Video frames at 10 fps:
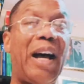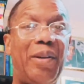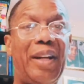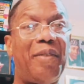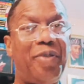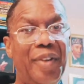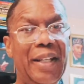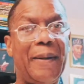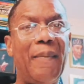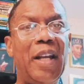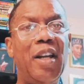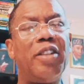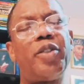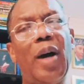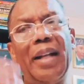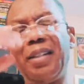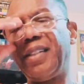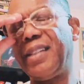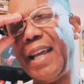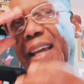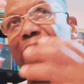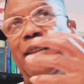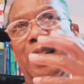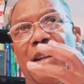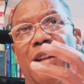on our feet. So I understand.